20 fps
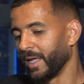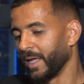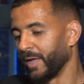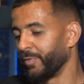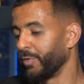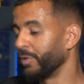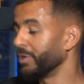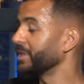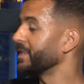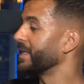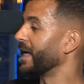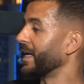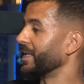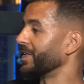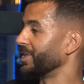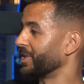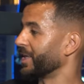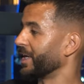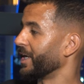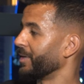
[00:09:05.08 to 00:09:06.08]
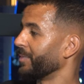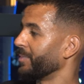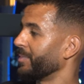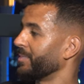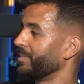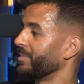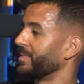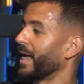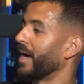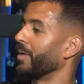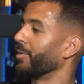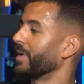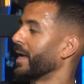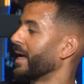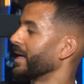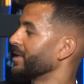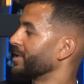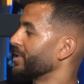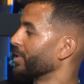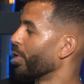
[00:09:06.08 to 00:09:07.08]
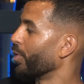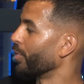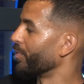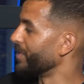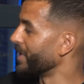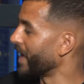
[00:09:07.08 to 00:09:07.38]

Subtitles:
if you just get in shape, that will like solve